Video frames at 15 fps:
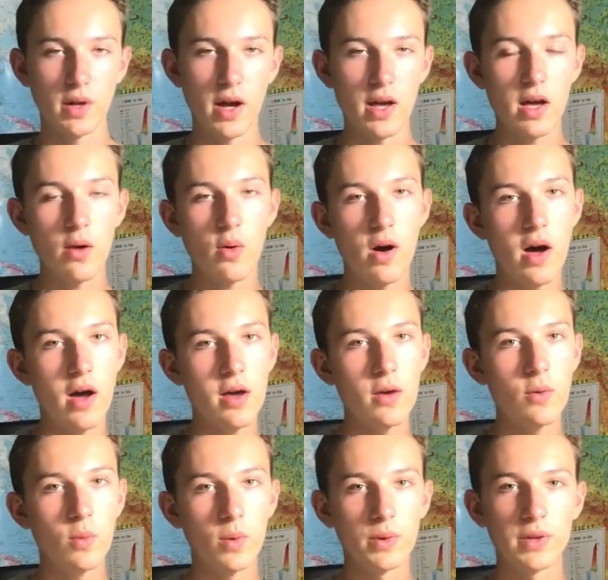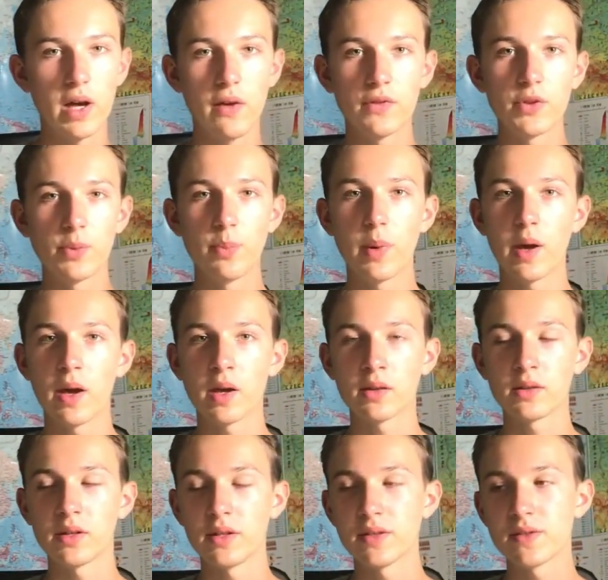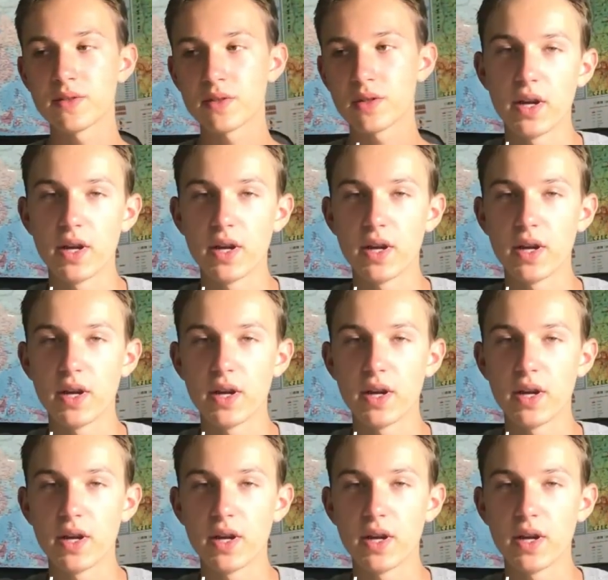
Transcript: I would have to pay at least